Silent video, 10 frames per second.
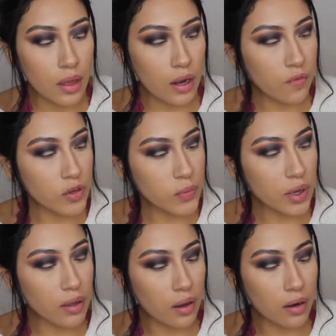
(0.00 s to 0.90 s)
And at first when
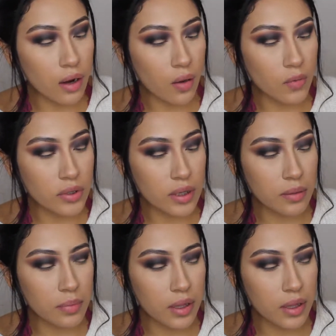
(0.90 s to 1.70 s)
I got it, I was like,